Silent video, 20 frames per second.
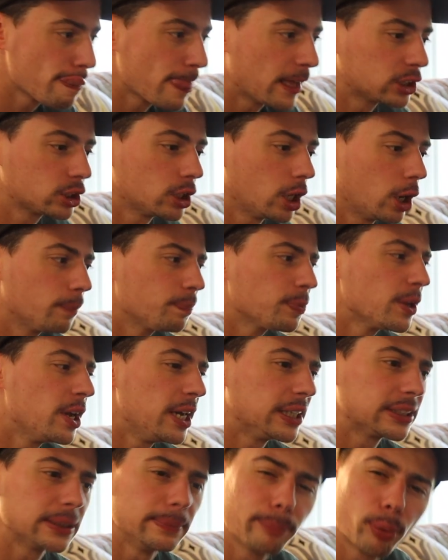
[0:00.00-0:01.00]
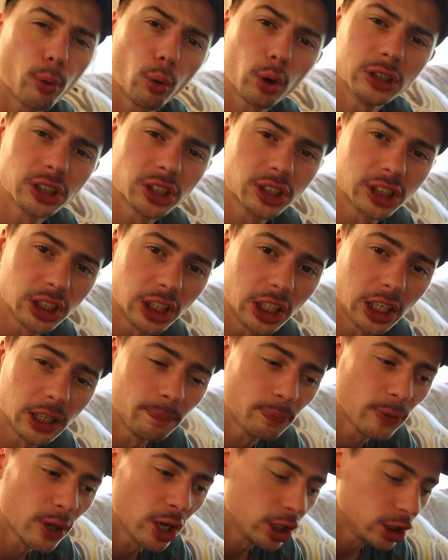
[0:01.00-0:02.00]
So it's important to
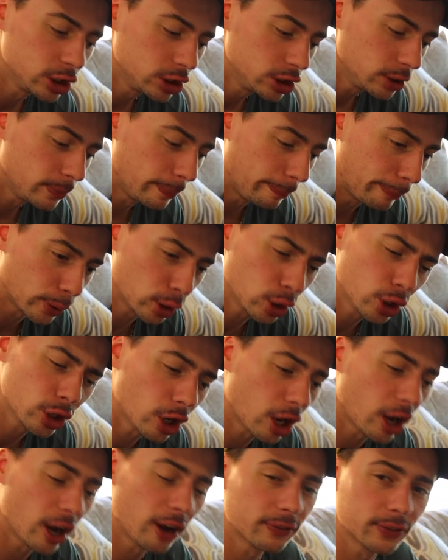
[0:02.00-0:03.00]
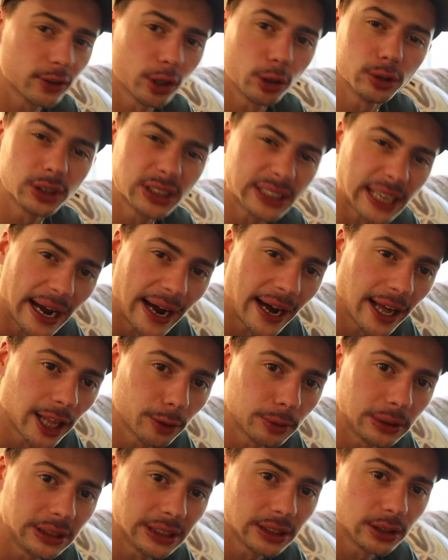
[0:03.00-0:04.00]
burn off those
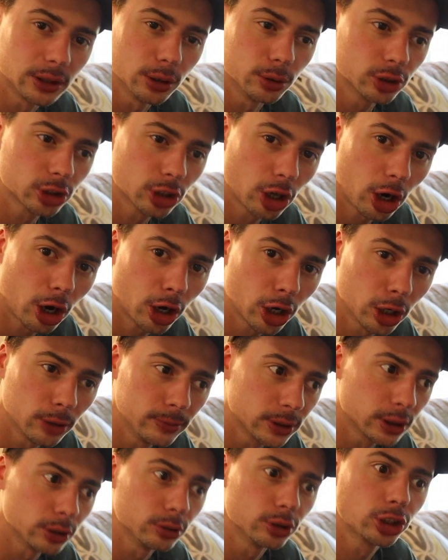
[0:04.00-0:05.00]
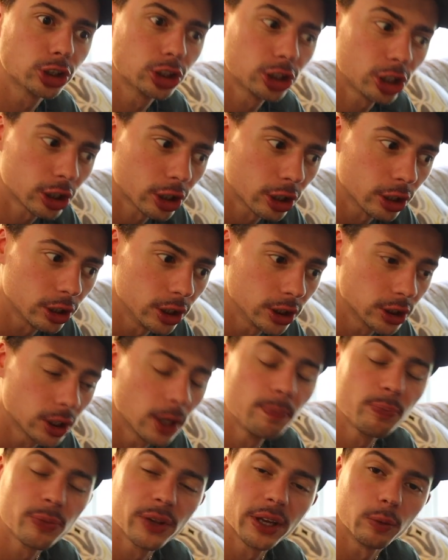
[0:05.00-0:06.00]
calories and those carbs, those sugars,
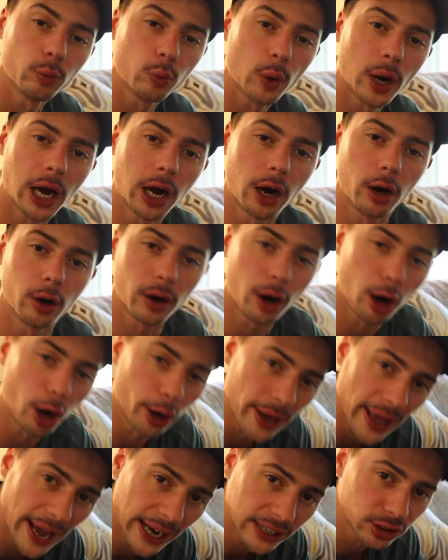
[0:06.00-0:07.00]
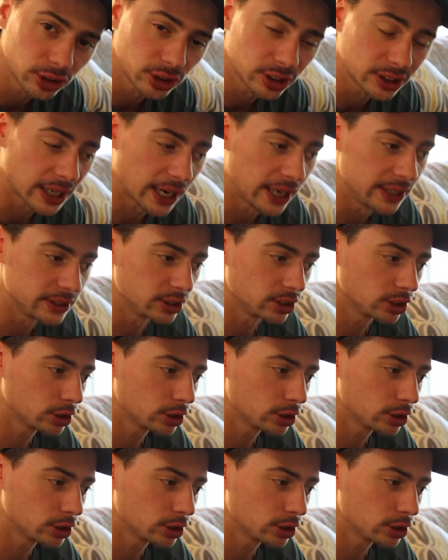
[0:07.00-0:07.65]
while on exercising.